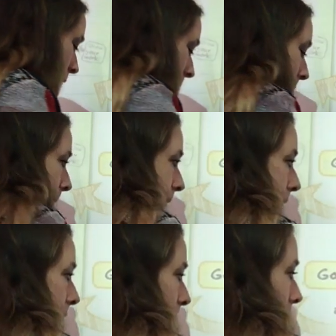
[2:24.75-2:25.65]
Okay?
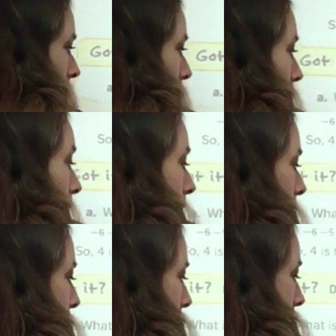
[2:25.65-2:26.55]
Those
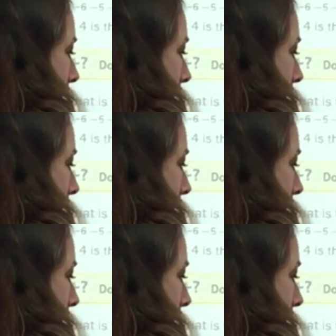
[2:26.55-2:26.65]
are pretty